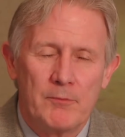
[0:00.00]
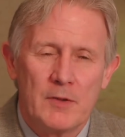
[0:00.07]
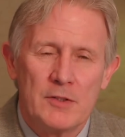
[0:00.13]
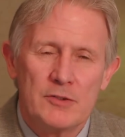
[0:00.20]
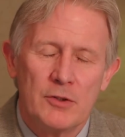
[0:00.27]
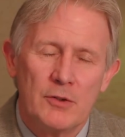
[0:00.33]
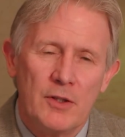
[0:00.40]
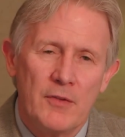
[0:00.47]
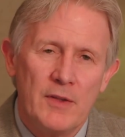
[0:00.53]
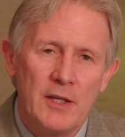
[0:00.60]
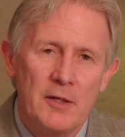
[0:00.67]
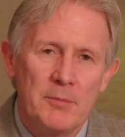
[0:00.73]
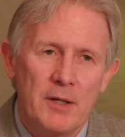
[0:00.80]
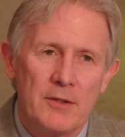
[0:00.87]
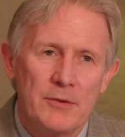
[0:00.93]
So the
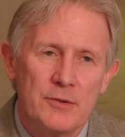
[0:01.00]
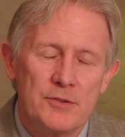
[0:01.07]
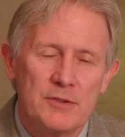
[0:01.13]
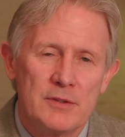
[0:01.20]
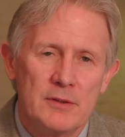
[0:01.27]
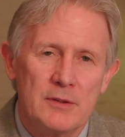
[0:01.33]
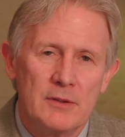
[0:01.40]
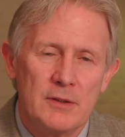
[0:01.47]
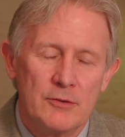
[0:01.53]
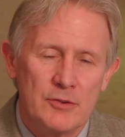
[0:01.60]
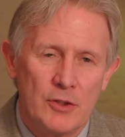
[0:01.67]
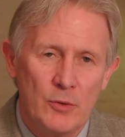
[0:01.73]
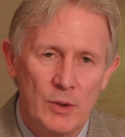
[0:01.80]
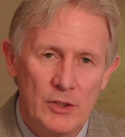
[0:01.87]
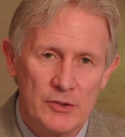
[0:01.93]
thing about those
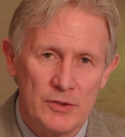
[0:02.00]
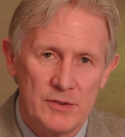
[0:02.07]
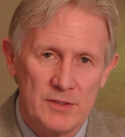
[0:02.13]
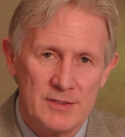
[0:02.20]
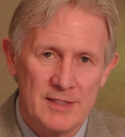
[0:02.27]
equations